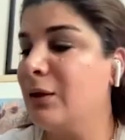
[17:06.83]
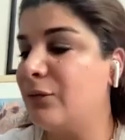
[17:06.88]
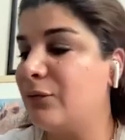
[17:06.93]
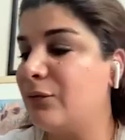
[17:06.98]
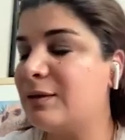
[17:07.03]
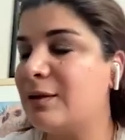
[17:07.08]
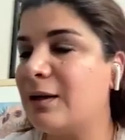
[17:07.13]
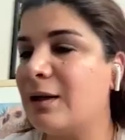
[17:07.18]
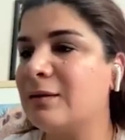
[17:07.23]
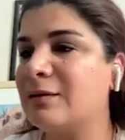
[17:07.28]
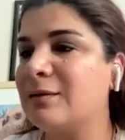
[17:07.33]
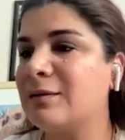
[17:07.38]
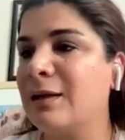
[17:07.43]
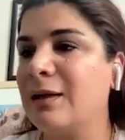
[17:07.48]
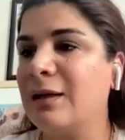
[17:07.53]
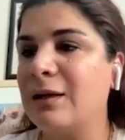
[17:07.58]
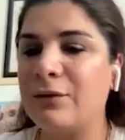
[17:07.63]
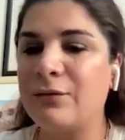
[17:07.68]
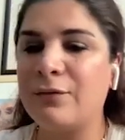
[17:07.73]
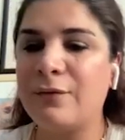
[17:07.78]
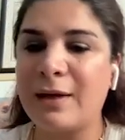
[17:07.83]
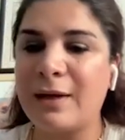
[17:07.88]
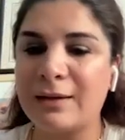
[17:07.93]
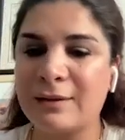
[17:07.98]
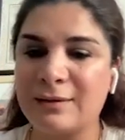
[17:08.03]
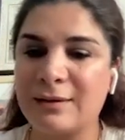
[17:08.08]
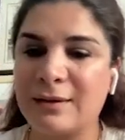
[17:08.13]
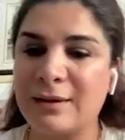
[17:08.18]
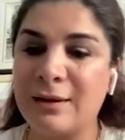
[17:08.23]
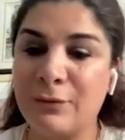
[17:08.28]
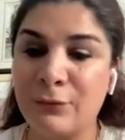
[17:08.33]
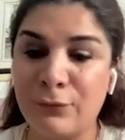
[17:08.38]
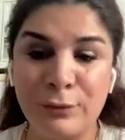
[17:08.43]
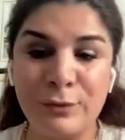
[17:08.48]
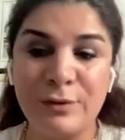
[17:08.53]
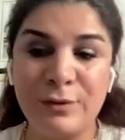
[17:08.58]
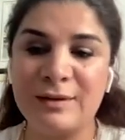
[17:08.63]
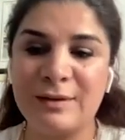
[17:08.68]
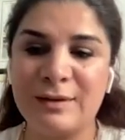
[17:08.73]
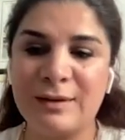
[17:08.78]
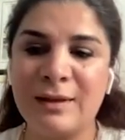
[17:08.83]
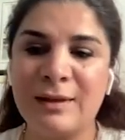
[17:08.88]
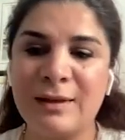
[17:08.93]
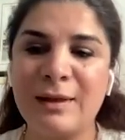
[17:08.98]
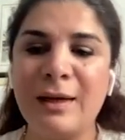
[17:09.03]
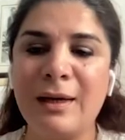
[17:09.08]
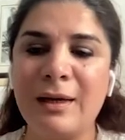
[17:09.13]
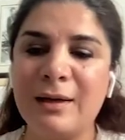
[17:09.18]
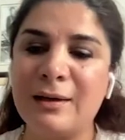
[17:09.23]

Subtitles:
without influencing